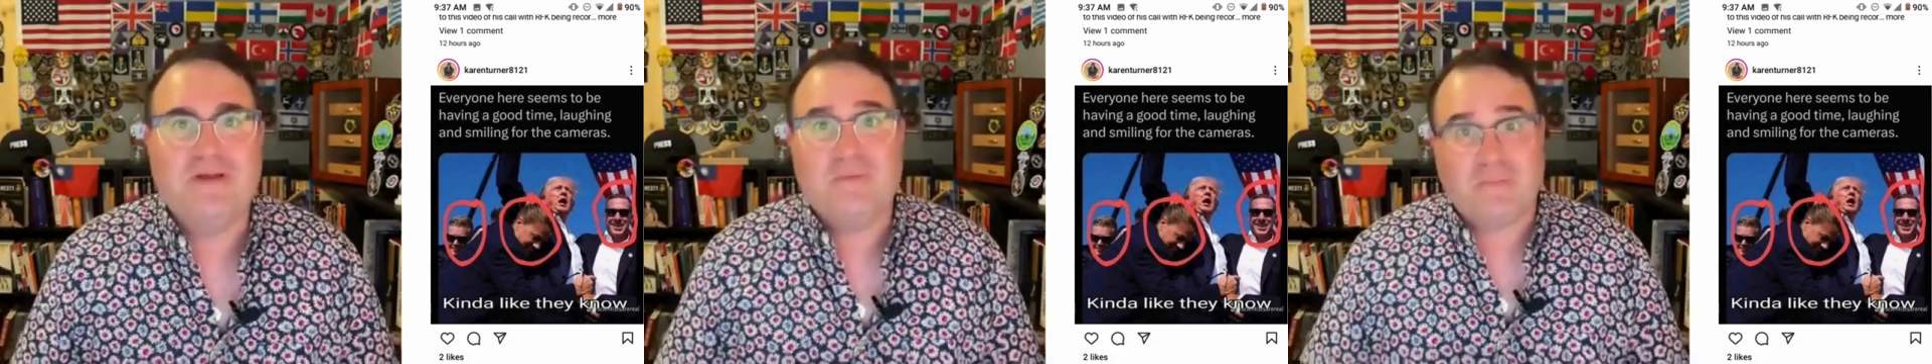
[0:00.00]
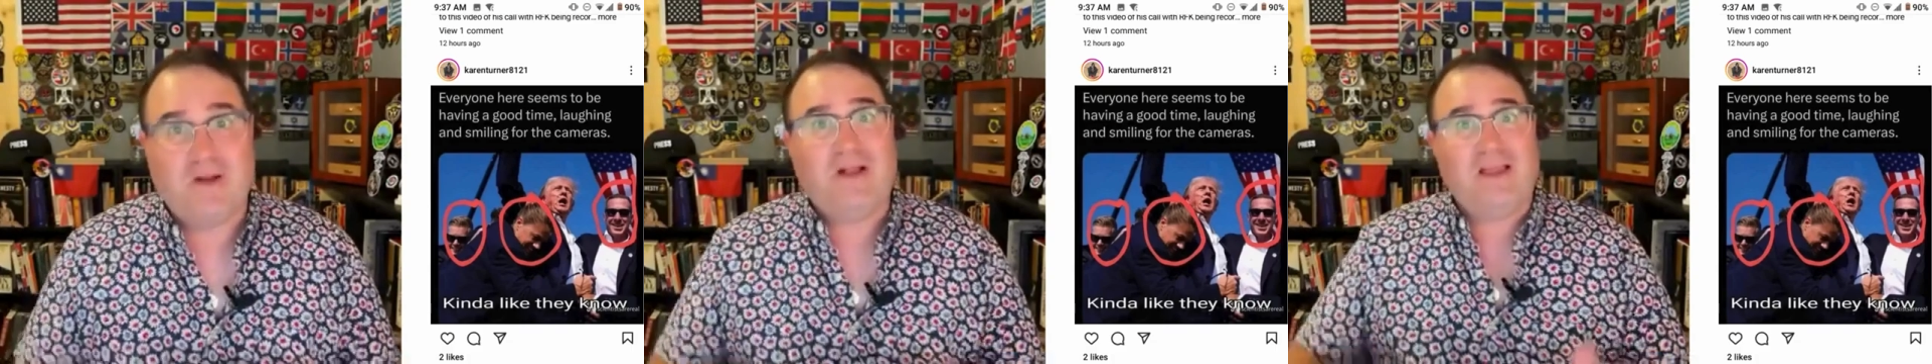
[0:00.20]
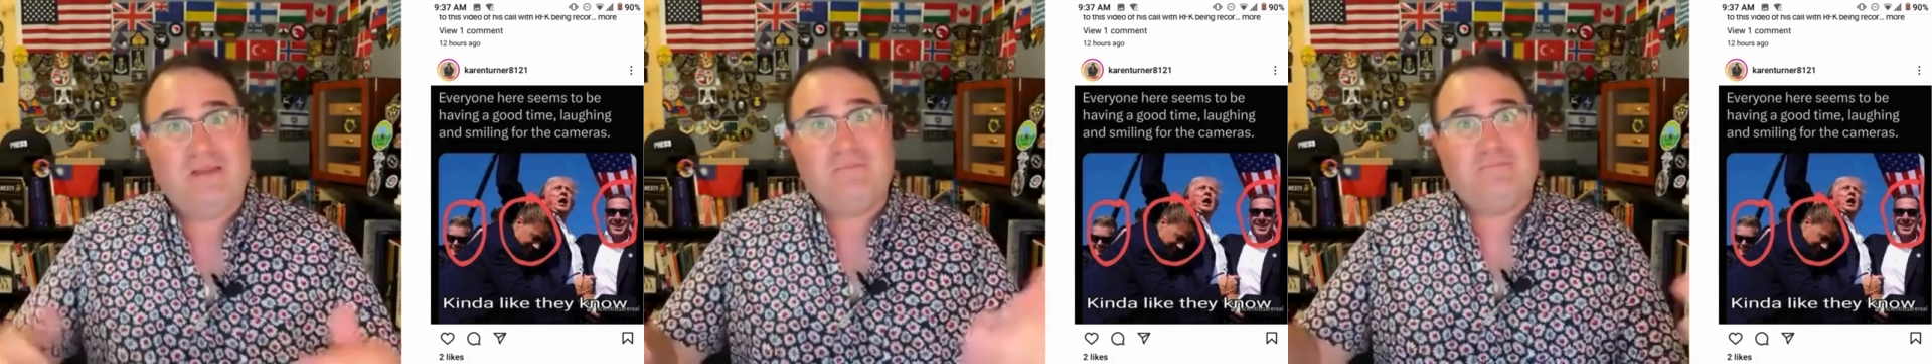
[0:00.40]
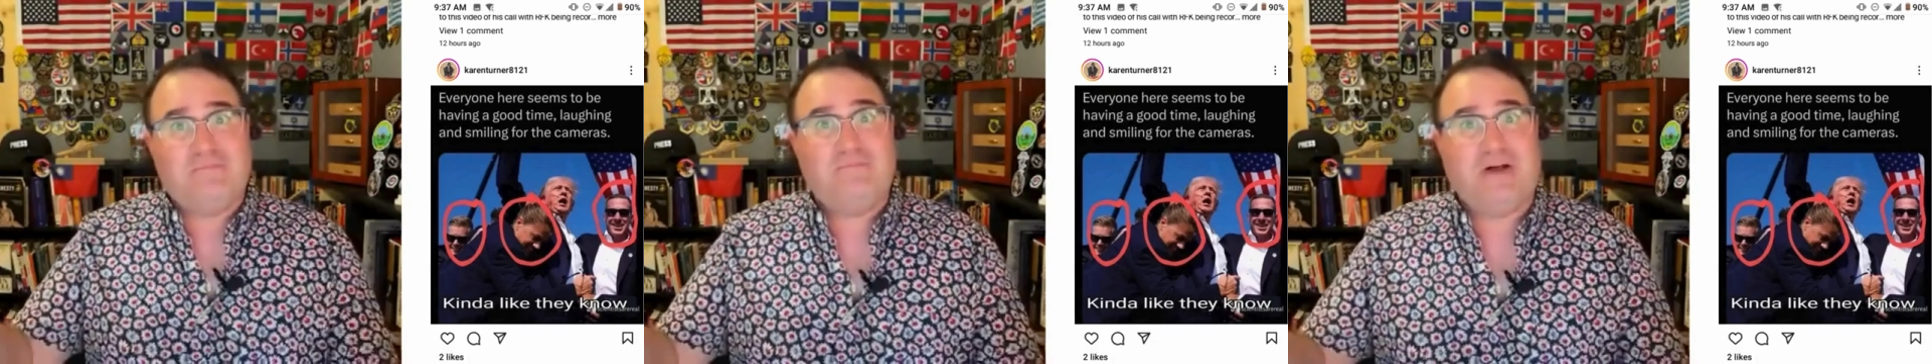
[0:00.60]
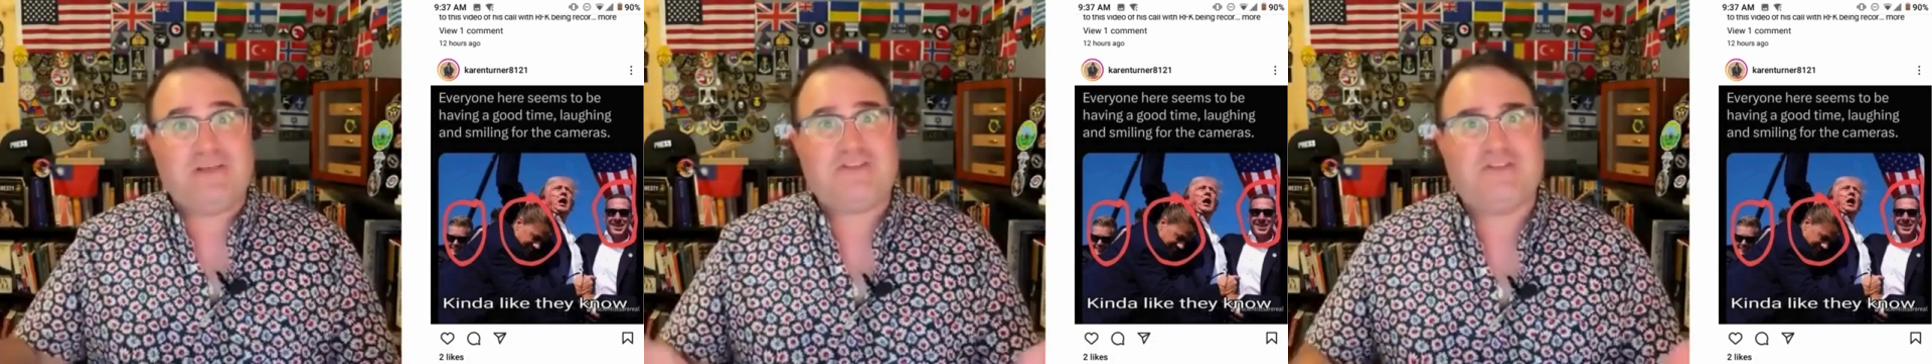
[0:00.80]
Probably
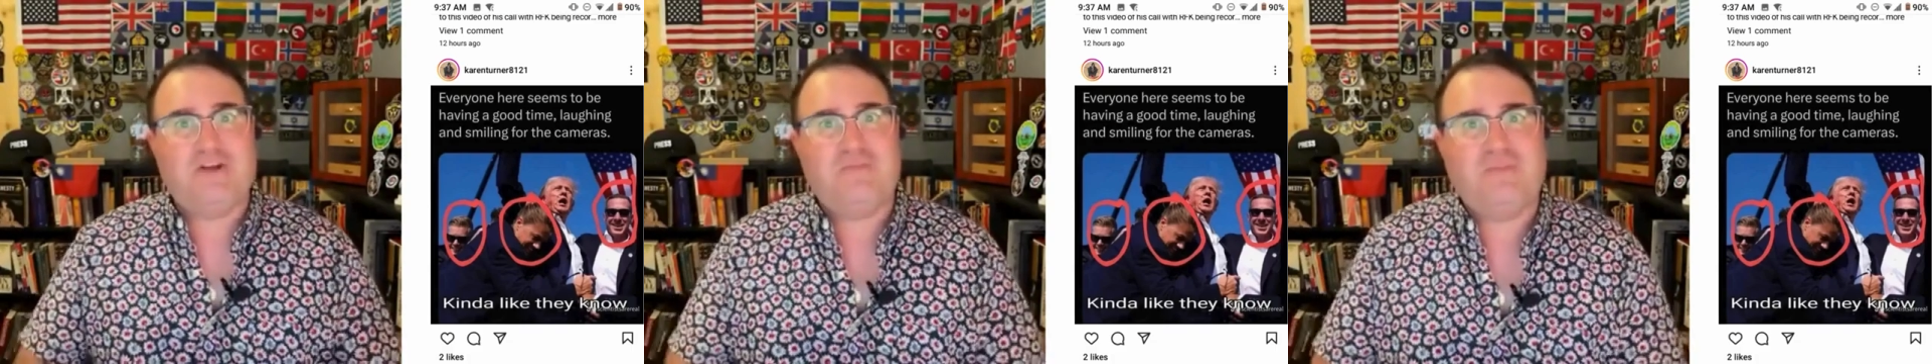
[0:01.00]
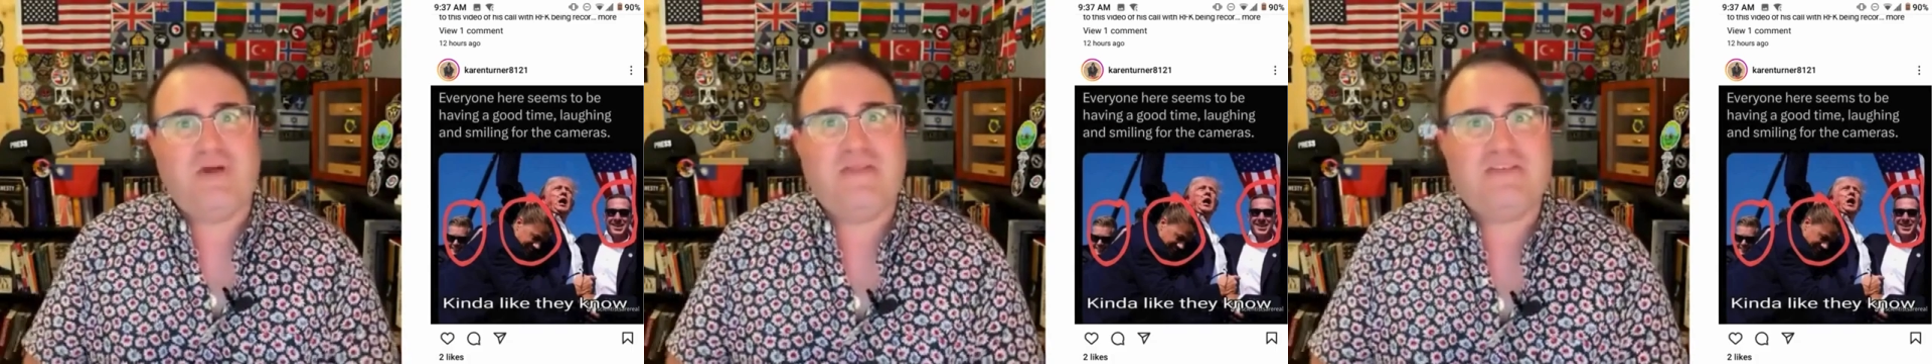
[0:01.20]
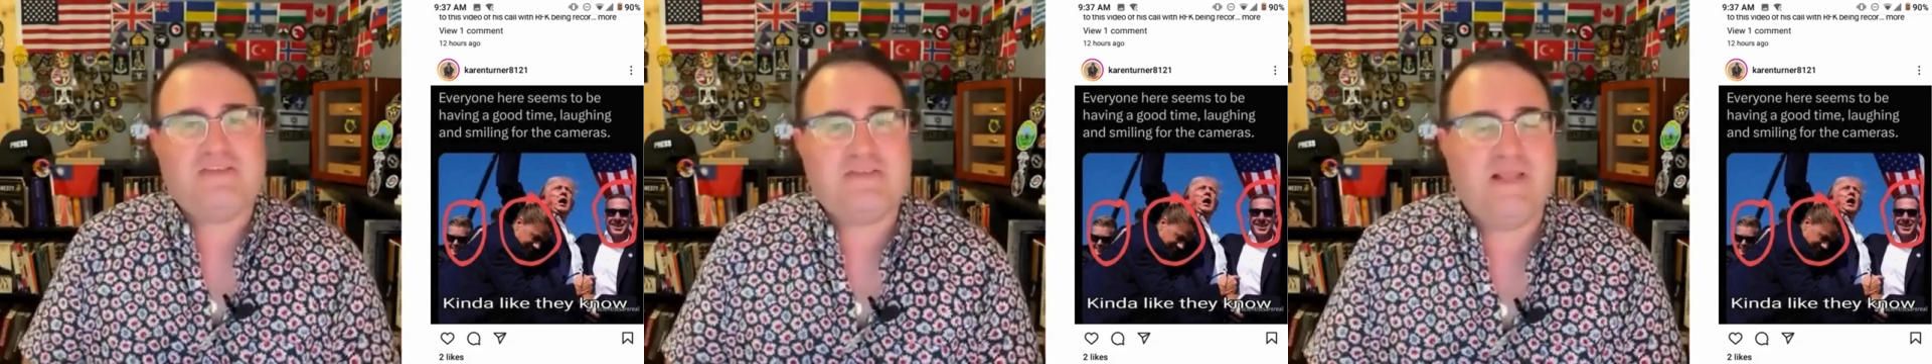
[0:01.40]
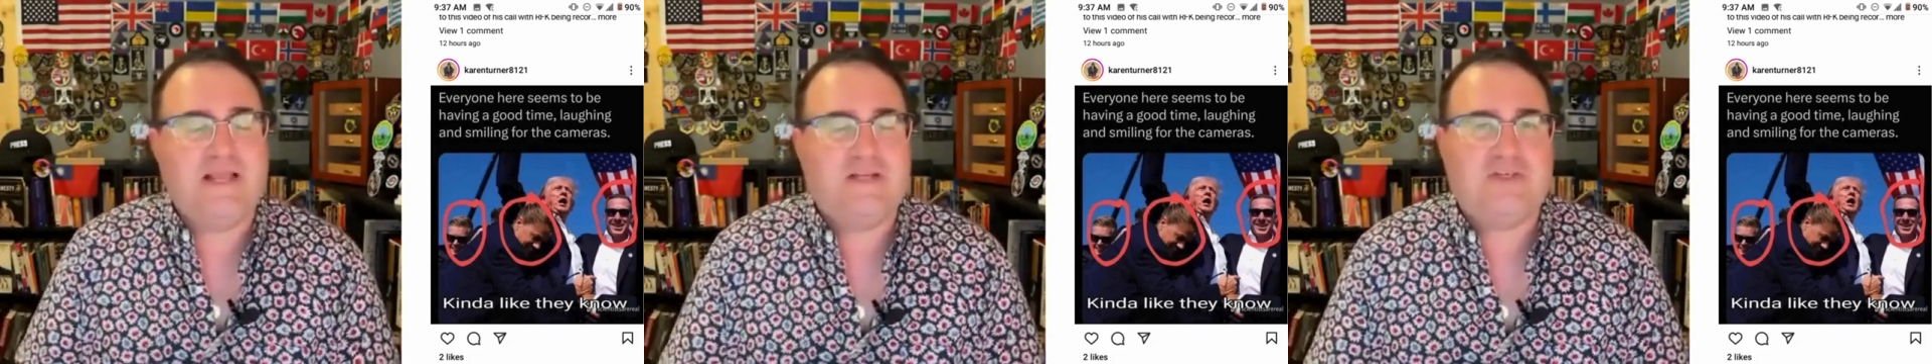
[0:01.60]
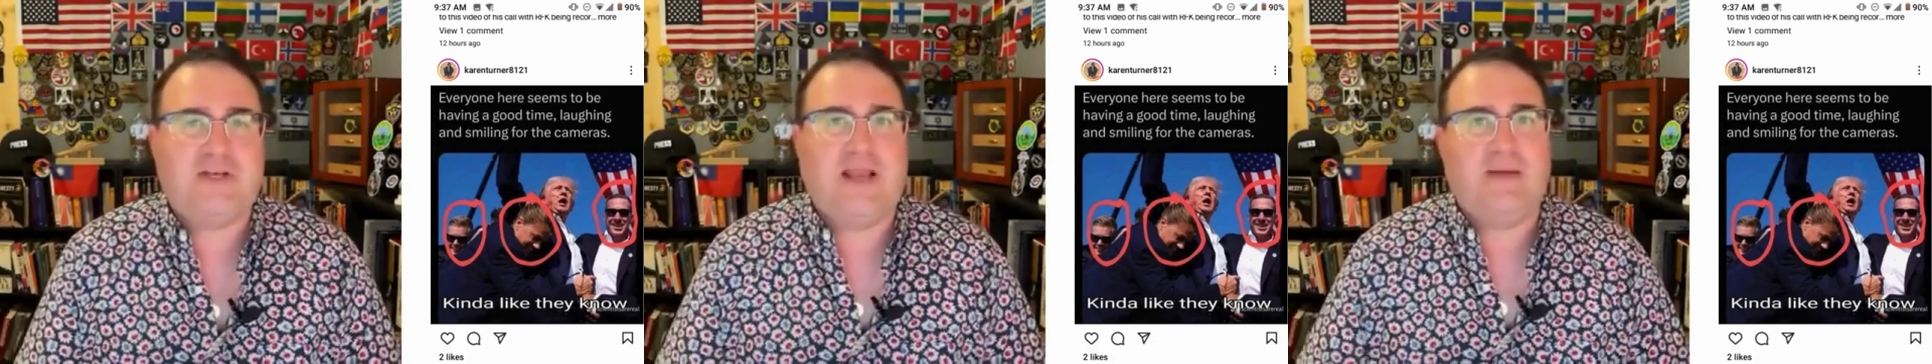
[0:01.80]
busted open by the
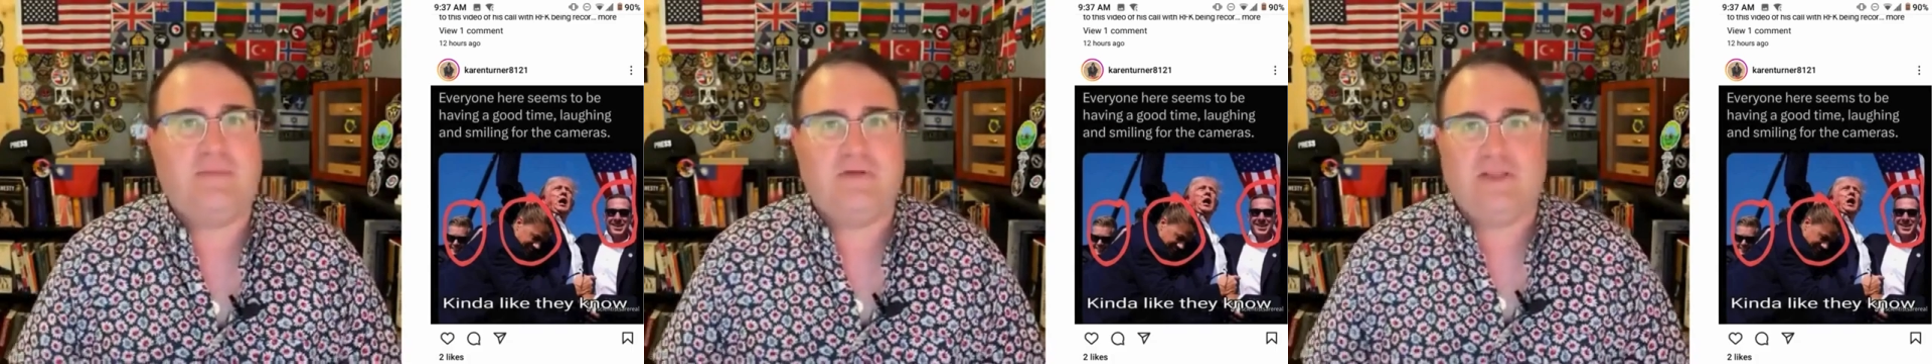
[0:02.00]
sledgehammer.